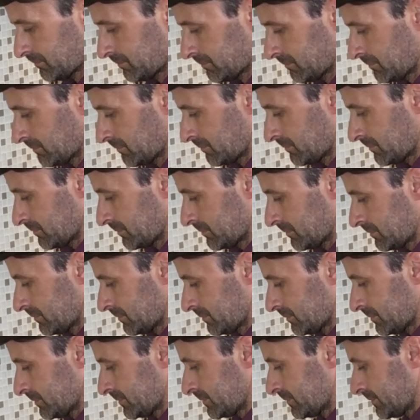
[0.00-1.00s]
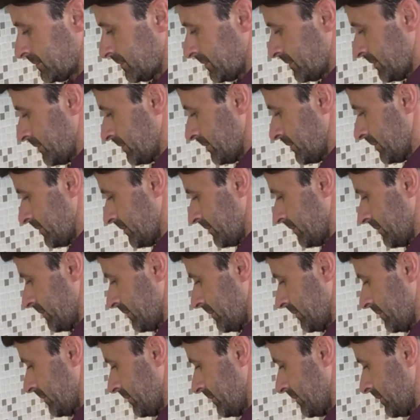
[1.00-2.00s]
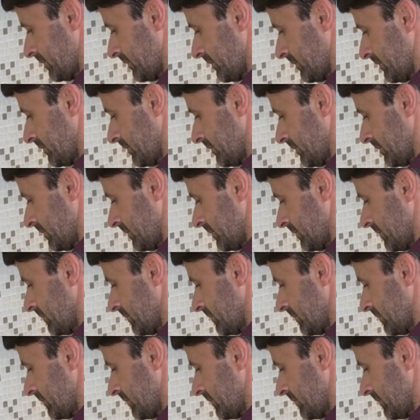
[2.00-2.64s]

(silence)